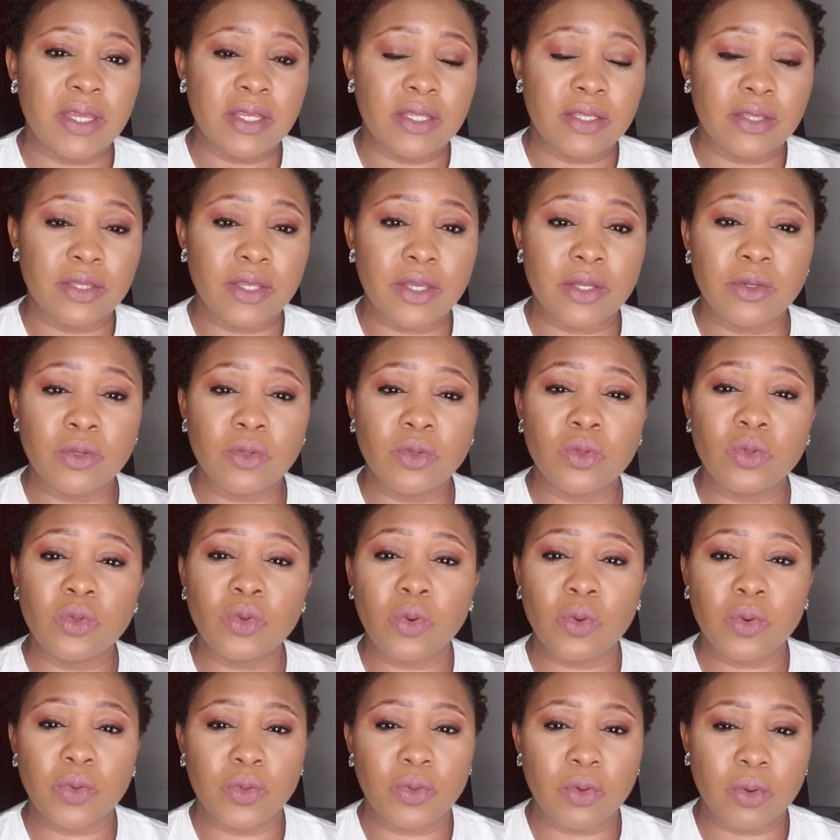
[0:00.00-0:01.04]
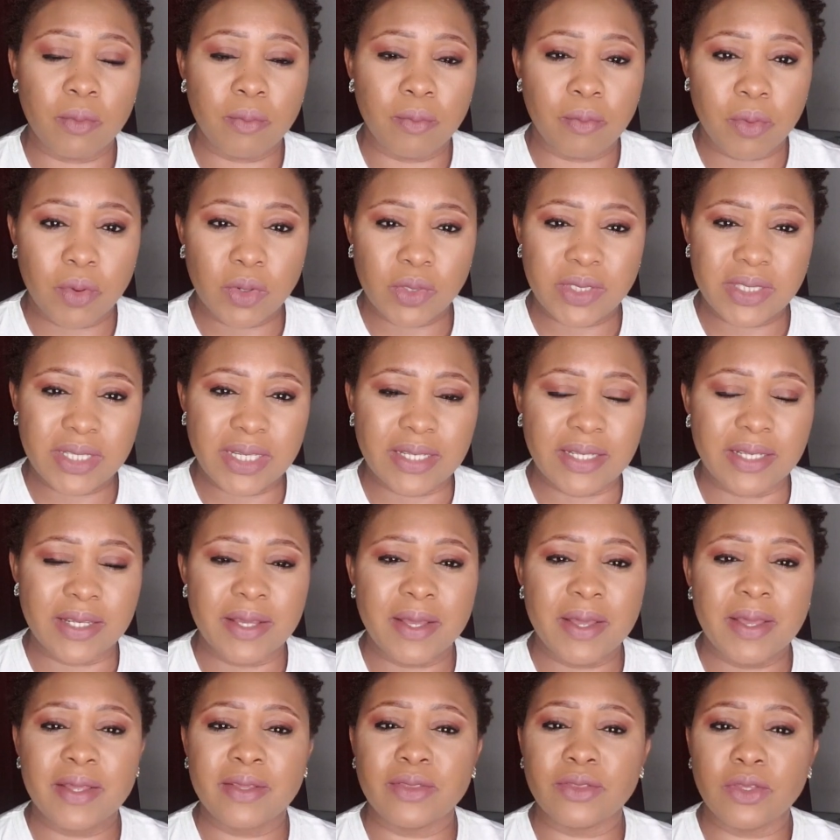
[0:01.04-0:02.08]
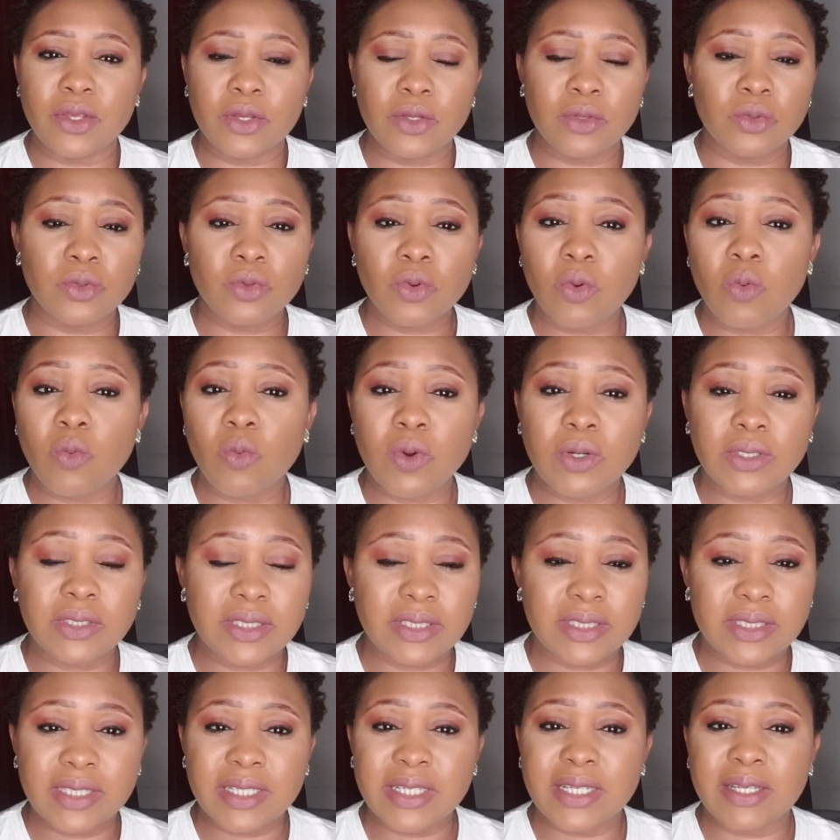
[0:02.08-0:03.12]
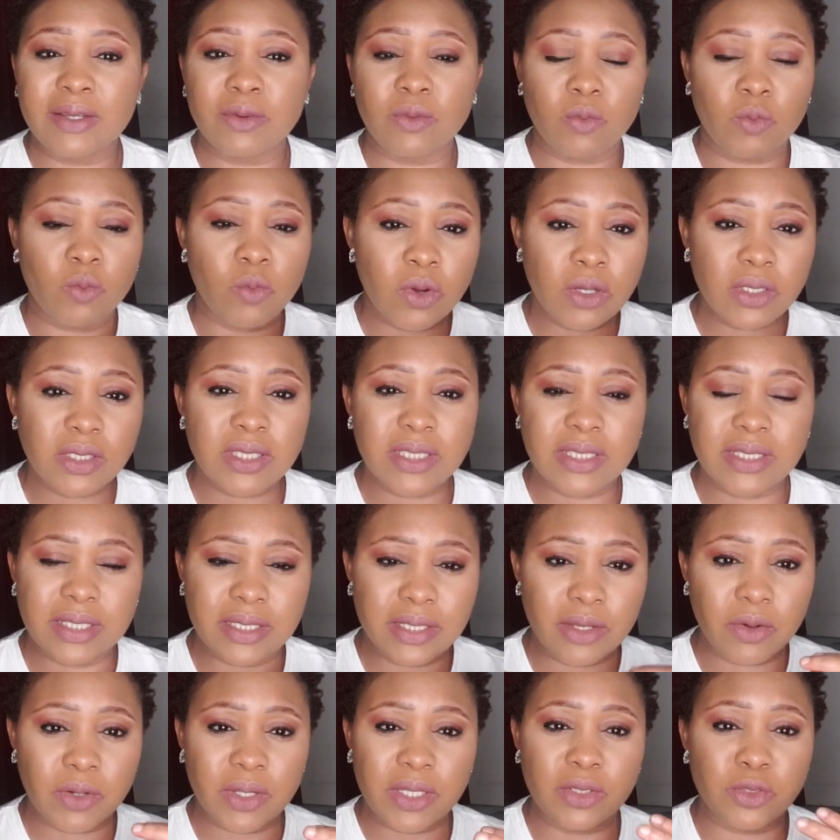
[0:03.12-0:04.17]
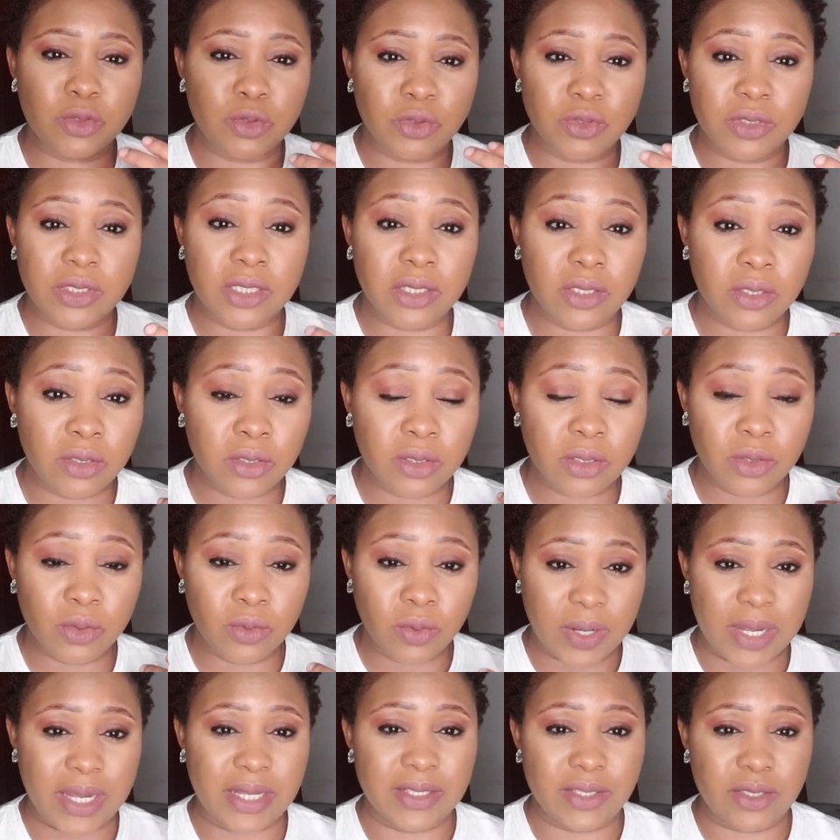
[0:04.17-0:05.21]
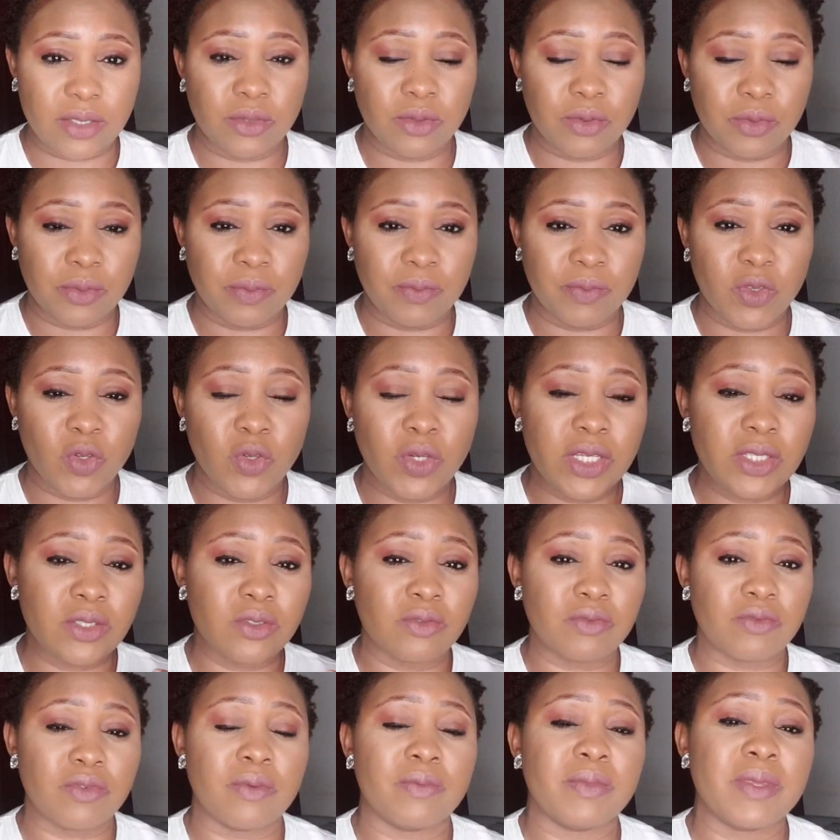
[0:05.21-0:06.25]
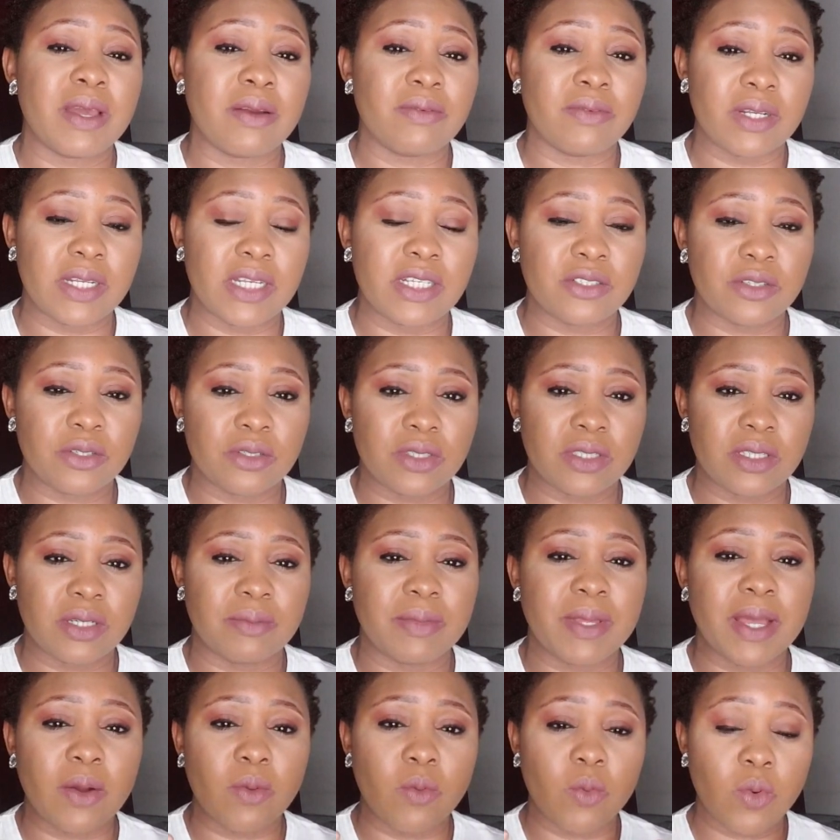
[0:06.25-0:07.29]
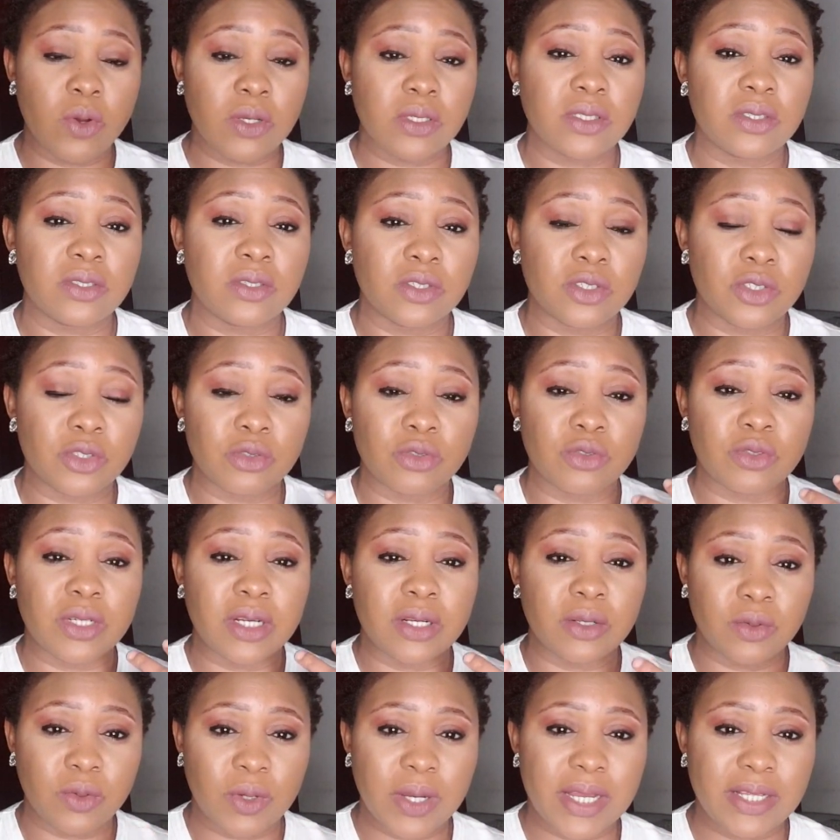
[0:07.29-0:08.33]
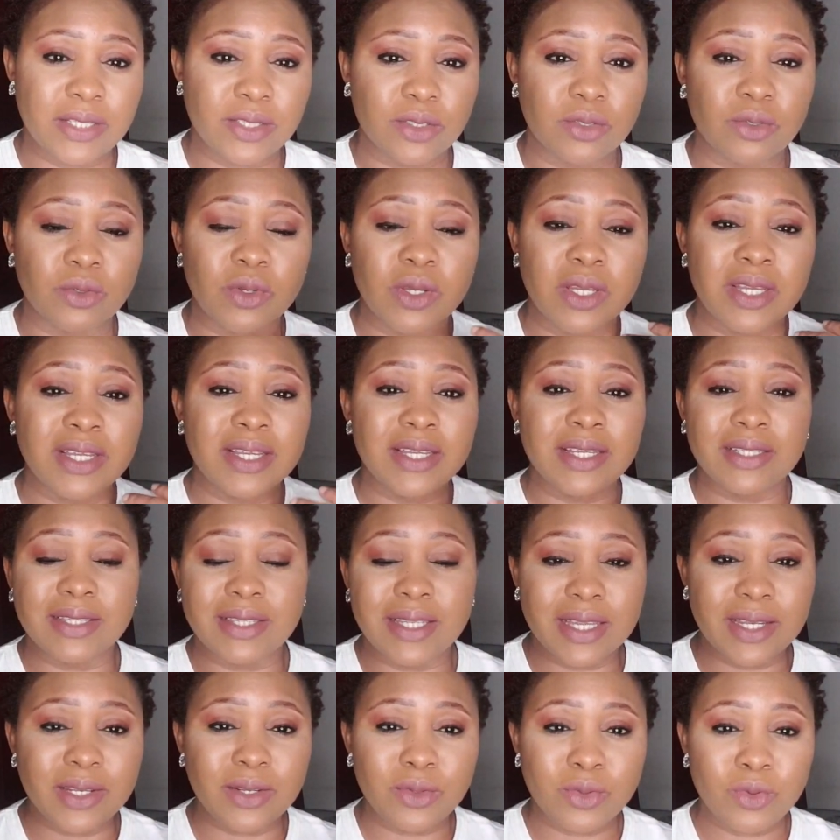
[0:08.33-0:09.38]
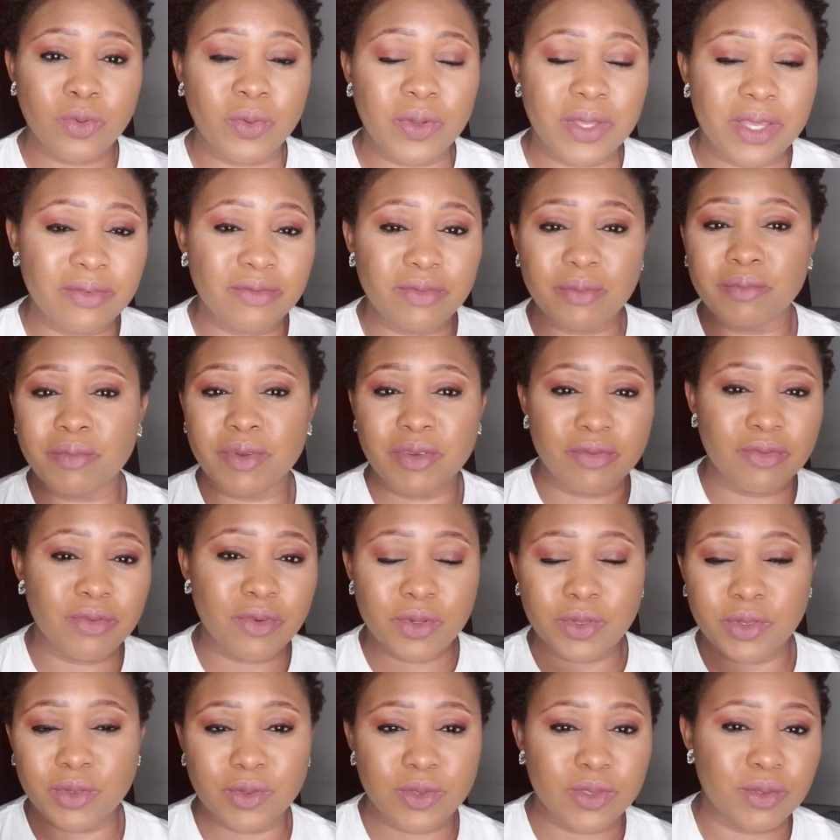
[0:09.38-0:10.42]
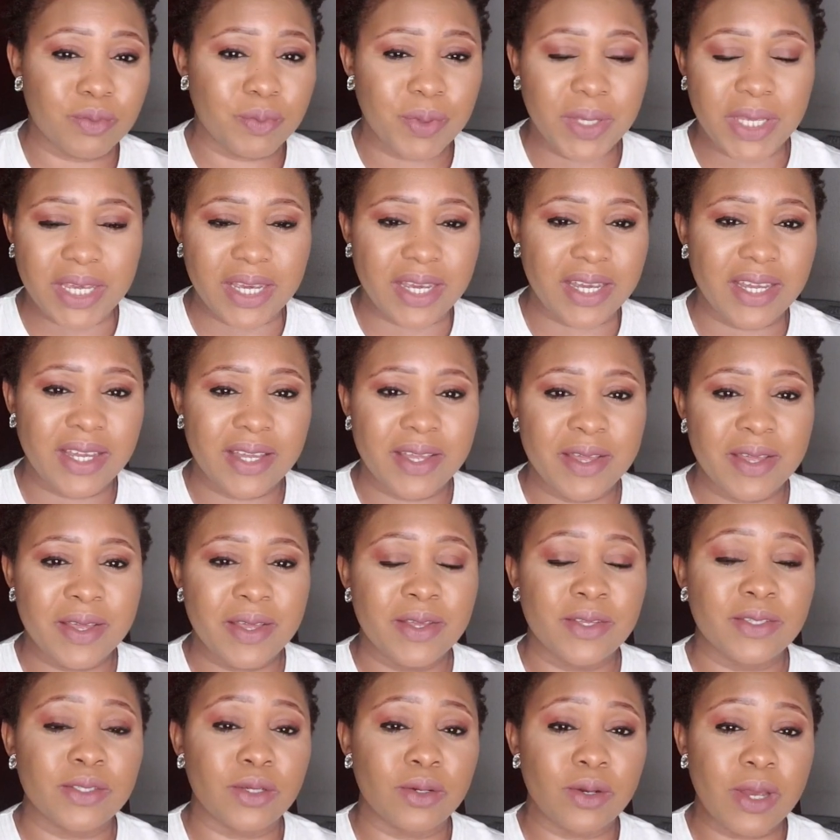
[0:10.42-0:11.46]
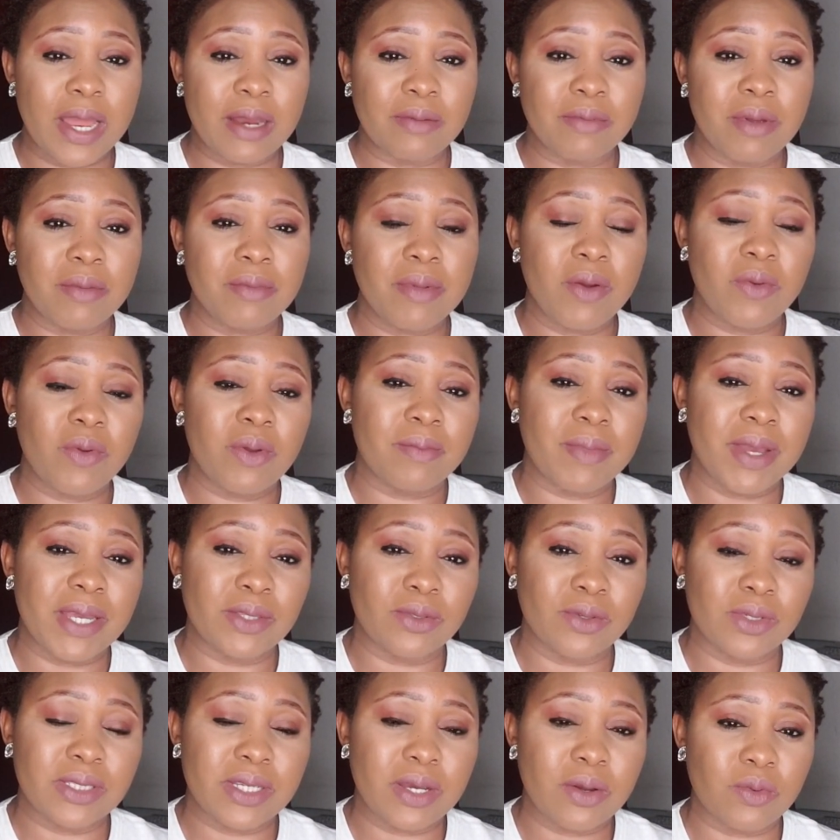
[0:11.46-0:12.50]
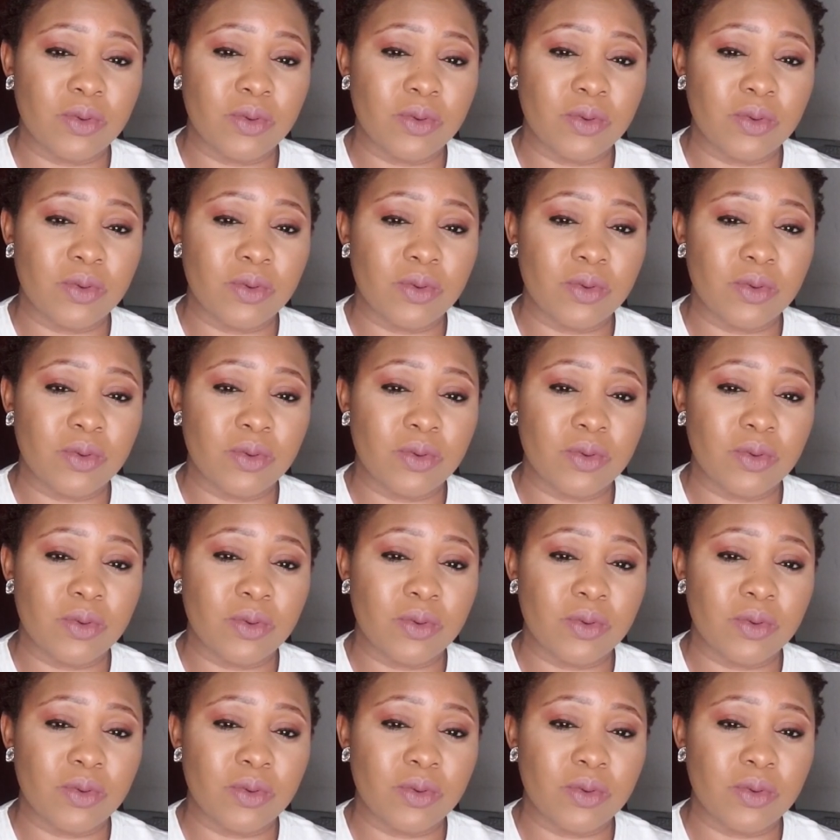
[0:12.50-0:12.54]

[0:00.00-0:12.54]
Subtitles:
They know your button. They know what, once your children look at you, you need to form that relationship that once your children look at you, they know even before you speak. So I remember when my first